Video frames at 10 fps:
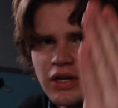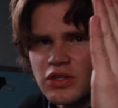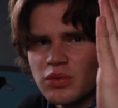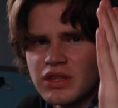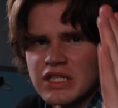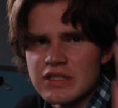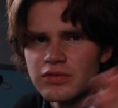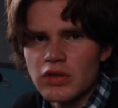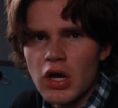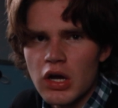I do with these
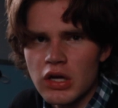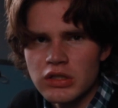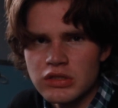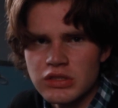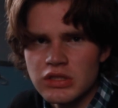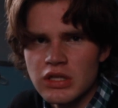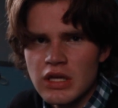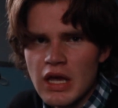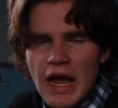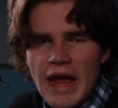vlogs.
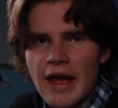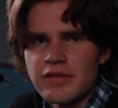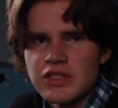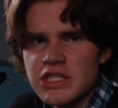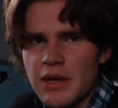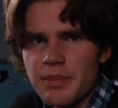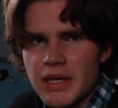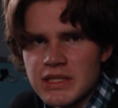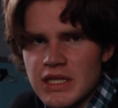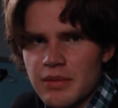I have a
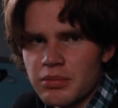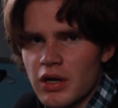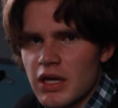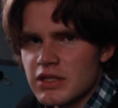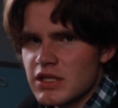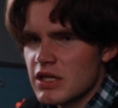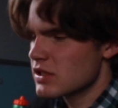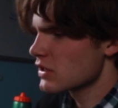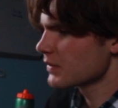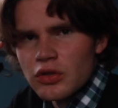step-by-step
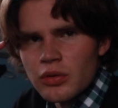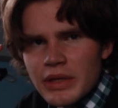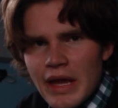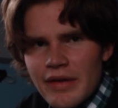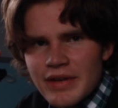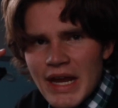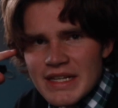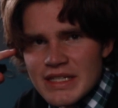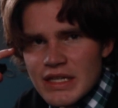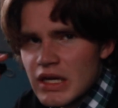process. Normally I have an
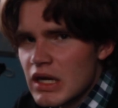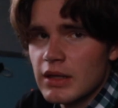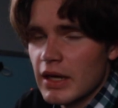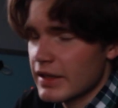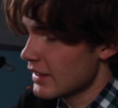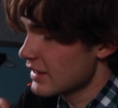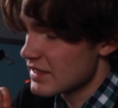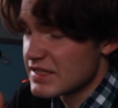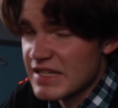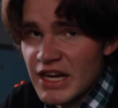idea, I get the
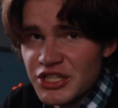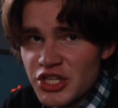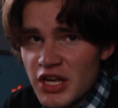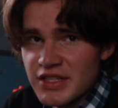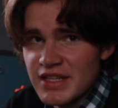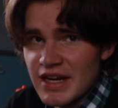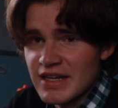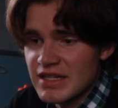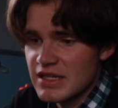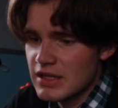exact shots that I
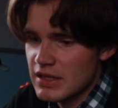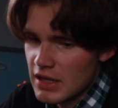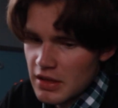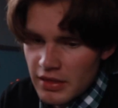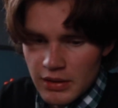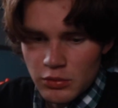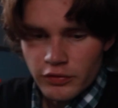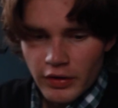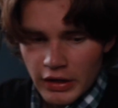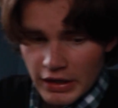need, and I
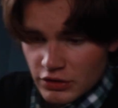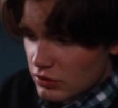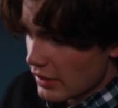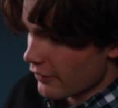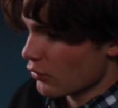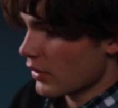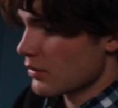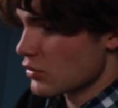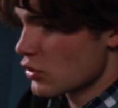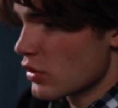move on. I do that for when
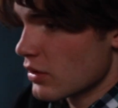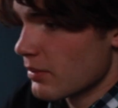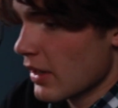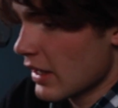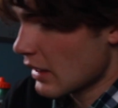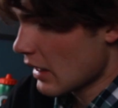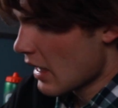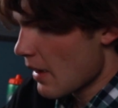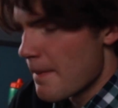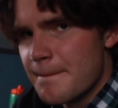I'm shooting my
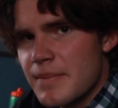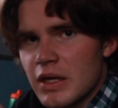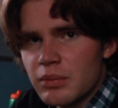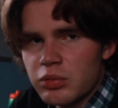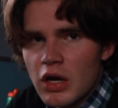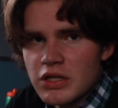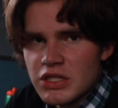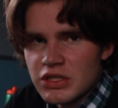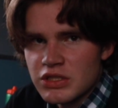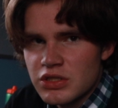big
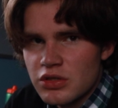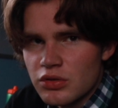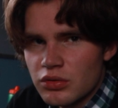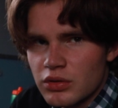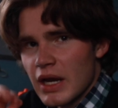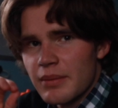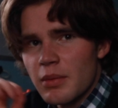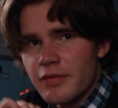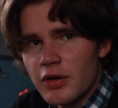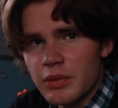projects too. I'm
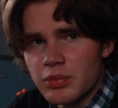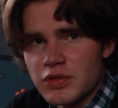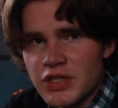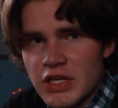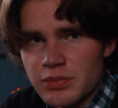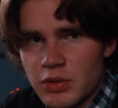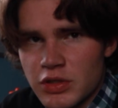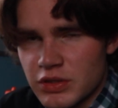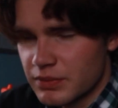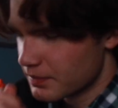a very precise
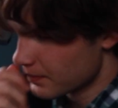person.